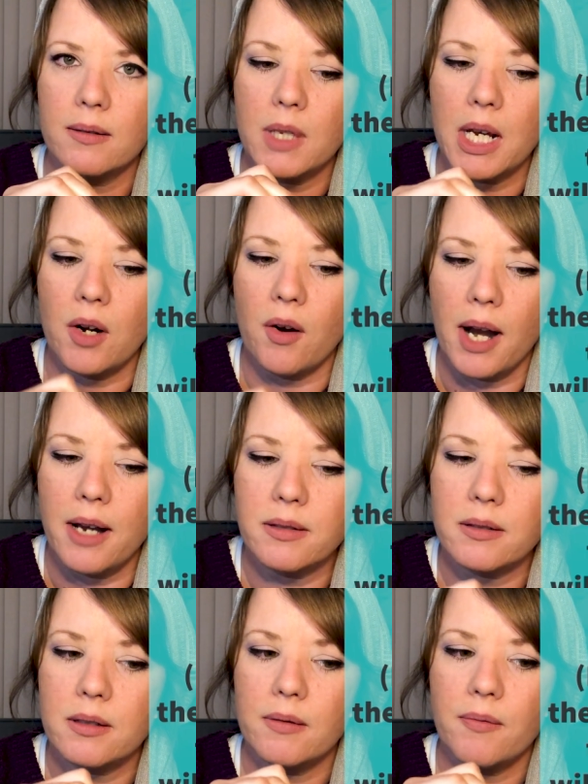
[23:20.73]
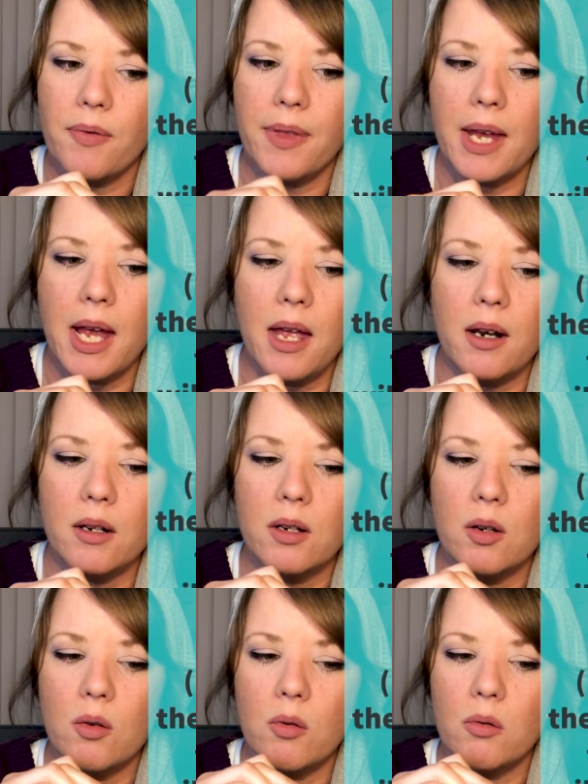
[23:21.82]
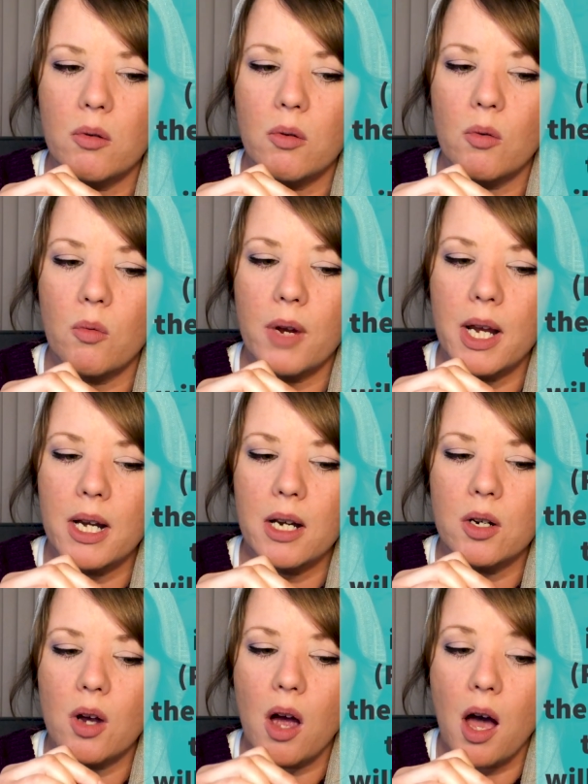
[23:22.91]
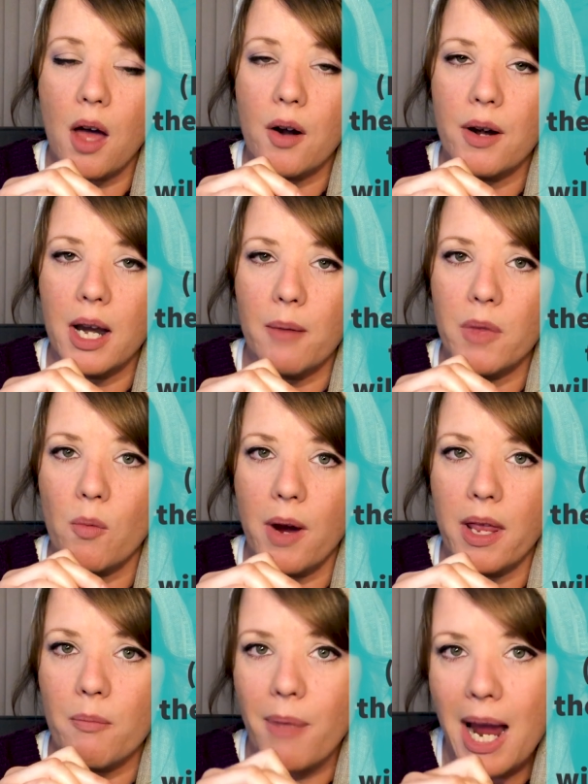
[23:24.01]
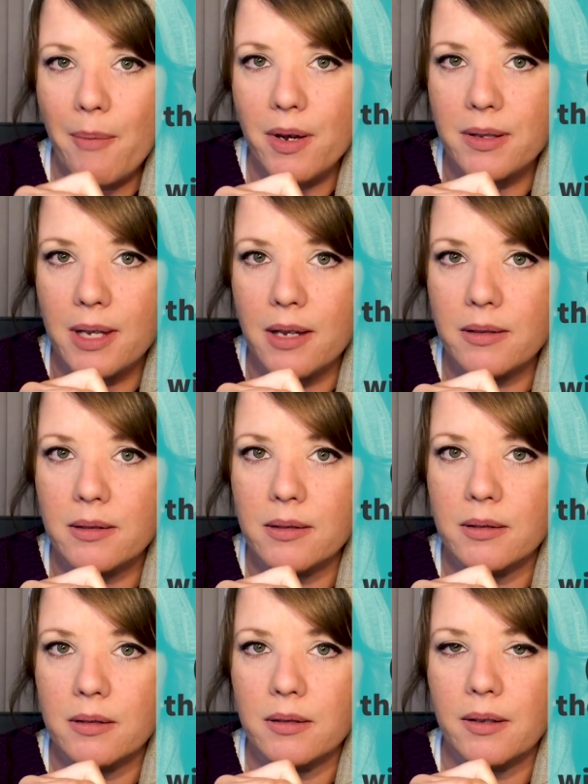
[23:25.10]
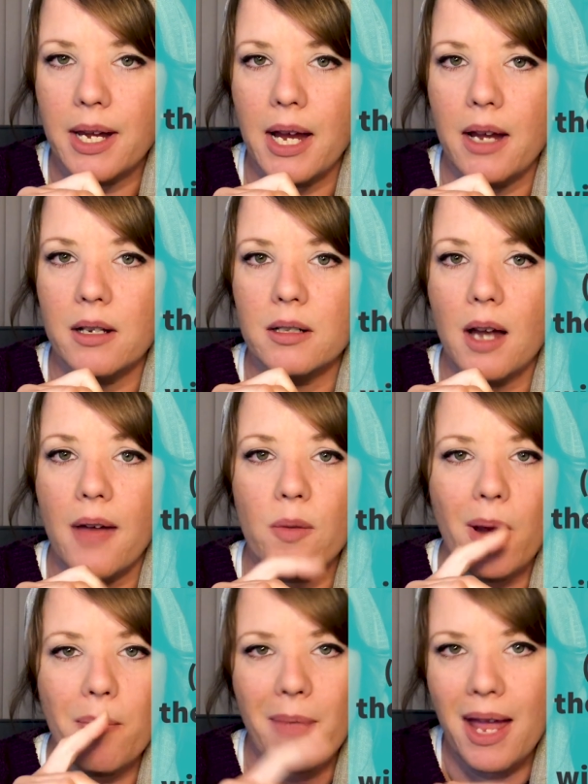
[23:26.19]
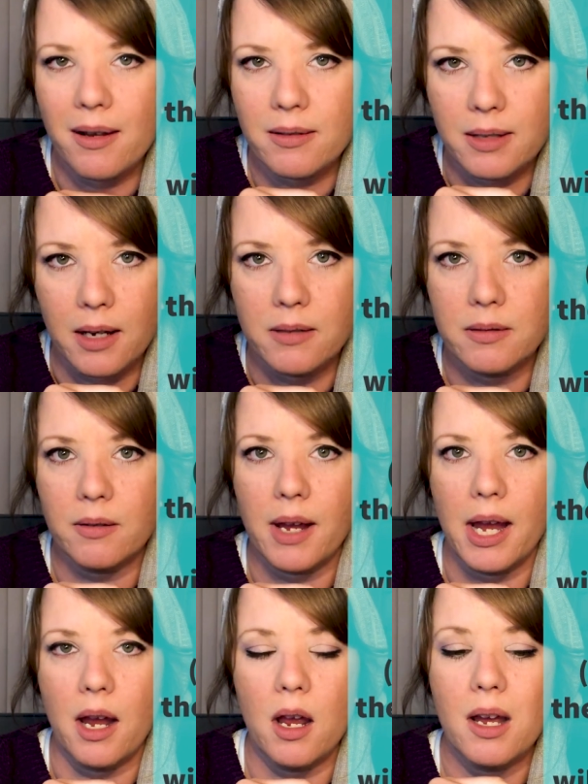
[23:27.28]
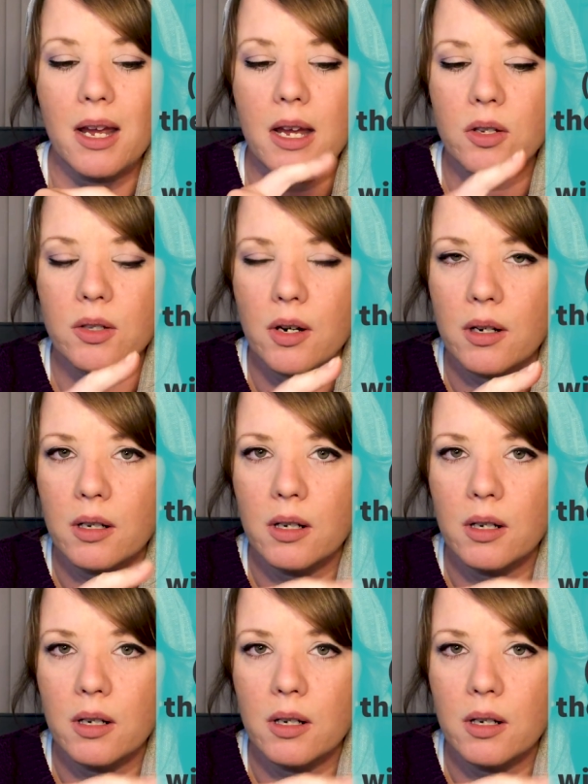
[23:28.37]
in grace, then we need to honor him the way the Bible says, okay? Not the way man says, okay? Easter